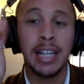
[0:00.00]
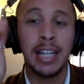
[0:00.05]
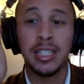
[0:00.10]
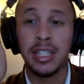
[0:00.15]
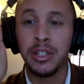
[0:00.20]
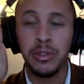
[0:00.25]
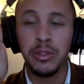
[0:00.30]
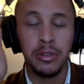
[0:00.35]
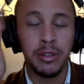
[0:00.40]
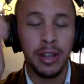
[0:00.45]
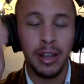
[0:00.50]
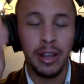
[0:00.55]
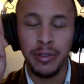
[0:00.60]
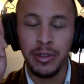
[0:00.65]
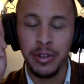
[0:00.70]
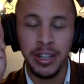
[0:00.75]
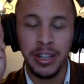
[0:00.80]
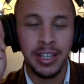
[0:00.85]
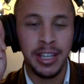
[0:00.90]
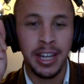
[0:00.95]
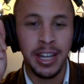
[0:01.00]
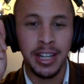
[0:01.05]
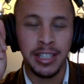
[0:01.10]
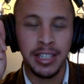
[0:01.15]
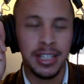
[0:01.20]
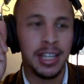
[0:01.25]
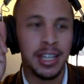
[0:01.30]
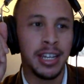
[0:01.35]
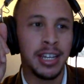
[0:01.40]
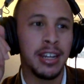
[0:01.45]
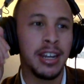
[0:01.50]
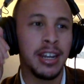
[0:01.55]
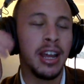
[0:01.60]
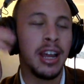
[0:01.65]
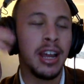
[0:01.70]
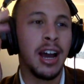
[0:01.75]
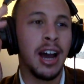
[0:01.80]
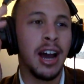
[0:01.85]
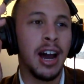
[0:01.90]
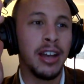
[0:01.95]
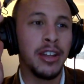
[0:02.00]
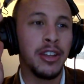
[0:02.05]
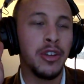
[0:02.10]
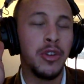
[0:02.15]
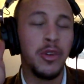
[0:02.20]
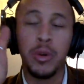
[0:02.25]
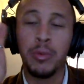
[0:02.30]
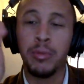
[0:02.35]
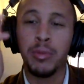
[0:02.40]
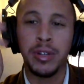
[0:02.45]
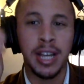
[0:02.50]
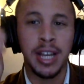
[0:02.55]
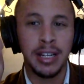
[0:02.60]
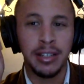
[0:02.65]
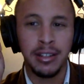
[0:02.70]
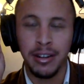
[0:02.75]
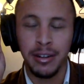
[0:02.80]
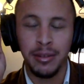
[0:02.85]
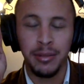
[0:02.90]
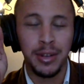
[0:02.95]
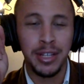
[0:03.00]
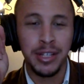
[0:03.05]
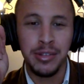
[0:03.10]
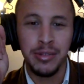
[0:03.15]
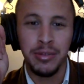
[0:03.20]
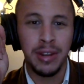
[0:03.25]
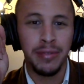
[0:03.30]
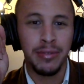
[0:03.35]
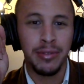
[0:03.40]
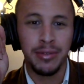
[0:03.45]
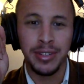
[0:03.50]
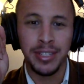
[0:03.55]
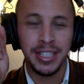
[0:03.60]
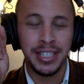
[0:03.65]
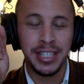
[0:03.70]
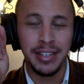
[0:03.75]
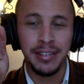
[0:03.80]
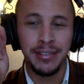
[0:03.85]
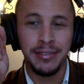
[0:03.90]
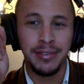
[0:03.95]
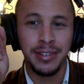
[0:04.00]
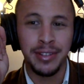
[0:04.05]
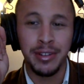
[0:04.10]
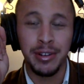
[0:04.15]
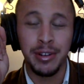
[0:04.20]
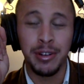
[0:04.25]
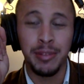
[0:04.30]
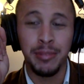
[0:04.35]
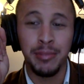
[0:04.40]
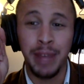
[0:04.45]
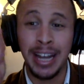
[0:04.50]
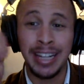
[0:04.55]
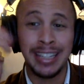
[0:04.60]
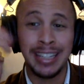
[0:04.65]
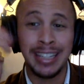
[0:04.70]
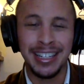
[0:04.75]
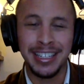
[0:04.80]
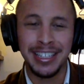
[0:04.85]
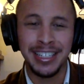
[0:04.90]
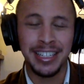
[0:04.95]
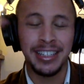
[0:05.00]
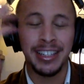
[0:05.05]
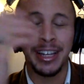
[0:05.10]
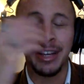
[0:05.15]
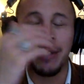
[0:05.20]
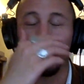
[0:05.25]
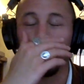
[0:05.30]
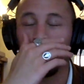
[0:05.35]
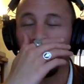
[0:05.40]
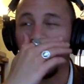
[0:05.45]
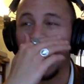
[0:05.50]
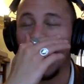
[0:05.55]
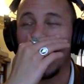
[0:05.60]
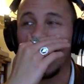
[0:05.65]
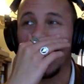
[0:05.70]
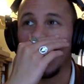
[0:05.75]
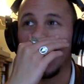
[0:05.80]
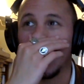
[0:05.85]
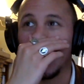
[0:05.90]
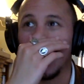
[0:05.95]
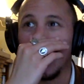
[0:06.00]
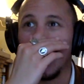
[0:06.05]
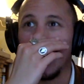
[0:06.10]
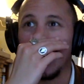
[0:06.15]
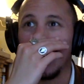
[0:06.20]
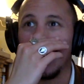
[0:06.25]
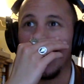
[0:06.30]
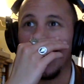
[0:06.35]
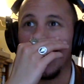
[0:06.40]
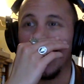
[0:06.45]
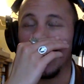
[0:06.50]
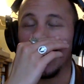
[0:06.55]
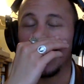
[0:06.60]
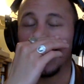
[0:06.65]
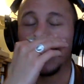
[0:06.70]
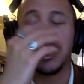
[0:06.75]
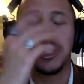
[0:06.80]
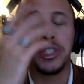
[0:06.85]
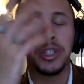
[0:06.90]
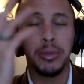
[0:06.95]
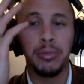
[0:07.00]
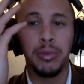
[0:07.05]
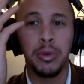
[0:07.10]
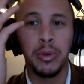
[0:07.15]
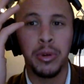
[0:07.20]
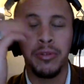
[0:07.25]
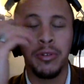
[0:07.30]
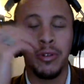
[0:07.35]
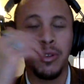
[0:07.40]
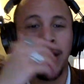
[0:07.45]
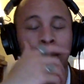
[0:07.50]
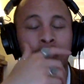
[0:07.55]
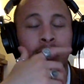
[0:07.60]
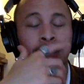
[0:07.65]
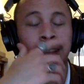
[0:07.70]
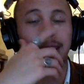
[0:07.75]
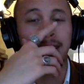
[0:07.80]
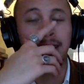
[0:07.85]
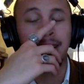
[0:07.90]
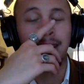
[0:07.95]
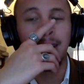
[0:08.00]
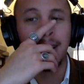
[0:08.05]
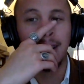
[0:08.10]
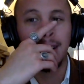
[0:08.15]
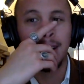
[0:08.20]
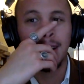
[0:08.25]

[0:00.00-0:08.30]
I send you the love you didn't get as a kid. You are protected in ways you never received back then. Is it like that? Is such a beautiful idea.